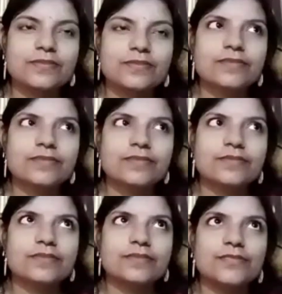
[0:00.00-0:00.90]

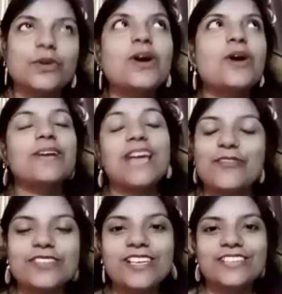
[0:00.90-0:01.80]
But I
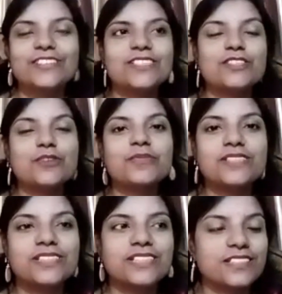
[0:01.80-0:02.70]
would like to say something
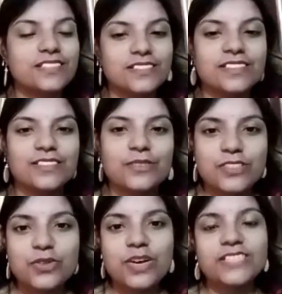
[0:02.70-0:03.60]
that
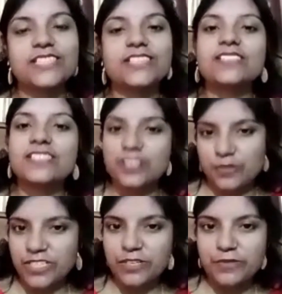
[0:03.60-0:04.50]
also I checked the
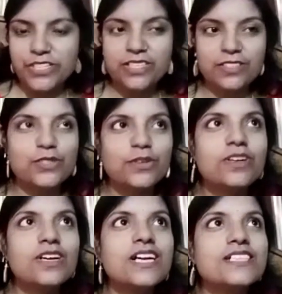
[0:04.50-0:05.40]
subscription also.
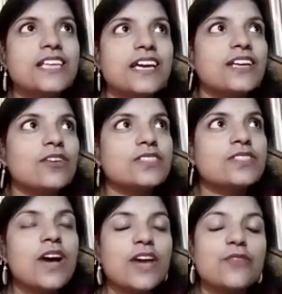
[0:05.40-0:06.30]
So, and
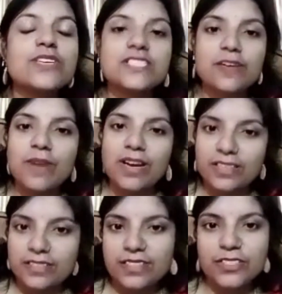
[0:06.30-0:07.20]
also I watched some
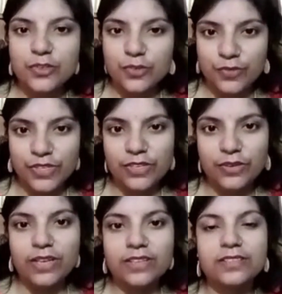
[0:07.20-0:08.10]
another
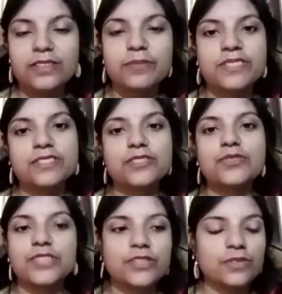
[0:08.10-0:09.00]
person's
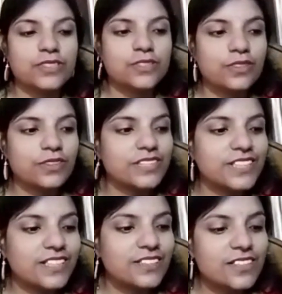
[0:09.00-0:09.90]
video also, and
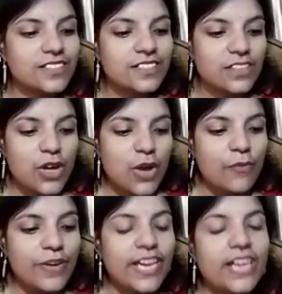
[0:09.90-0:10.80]
they told us
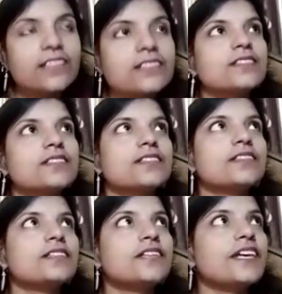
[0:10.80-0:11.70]
we can
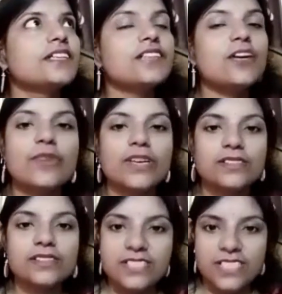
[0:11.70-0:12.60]
take the
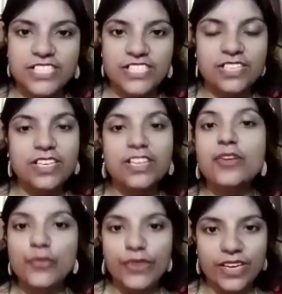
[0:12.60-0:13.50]
one session in
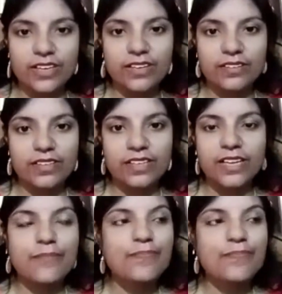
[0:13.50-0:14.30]
a week. Okay.